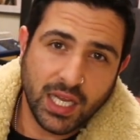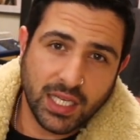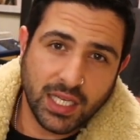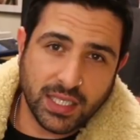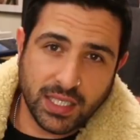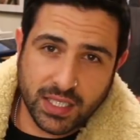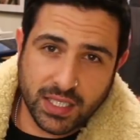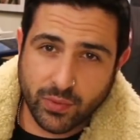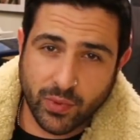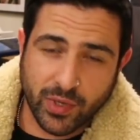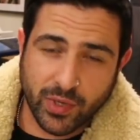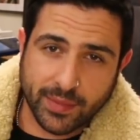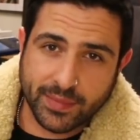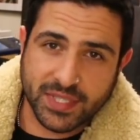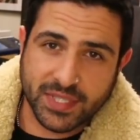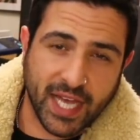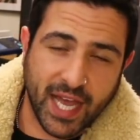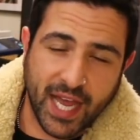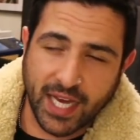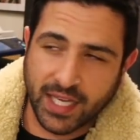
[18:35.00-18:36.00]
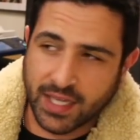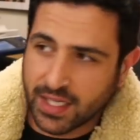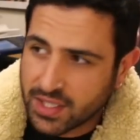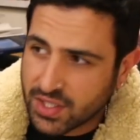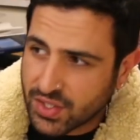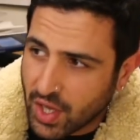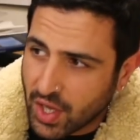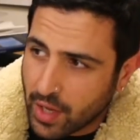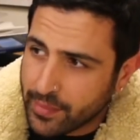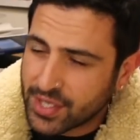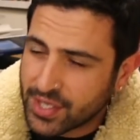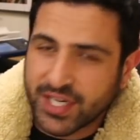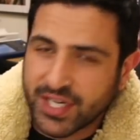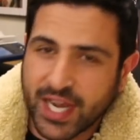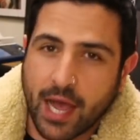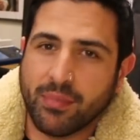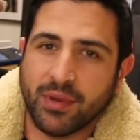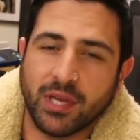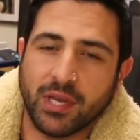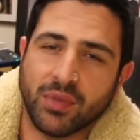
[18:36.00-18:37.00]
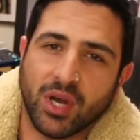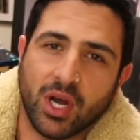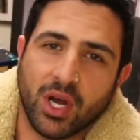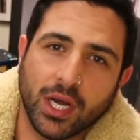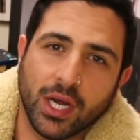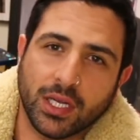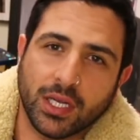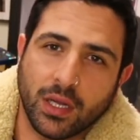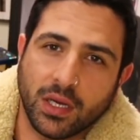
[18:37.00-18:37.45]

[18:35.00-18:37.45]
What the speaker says: This is what I'm saying. There's so much happening behind